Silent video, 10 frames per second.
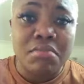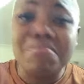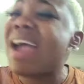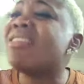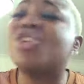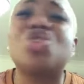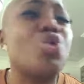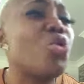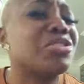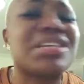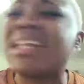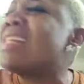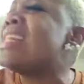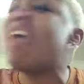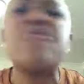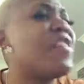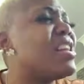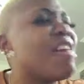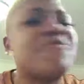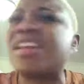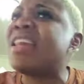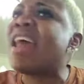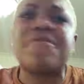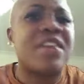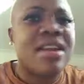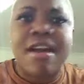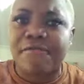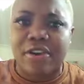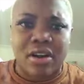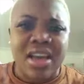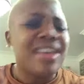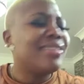My daughter never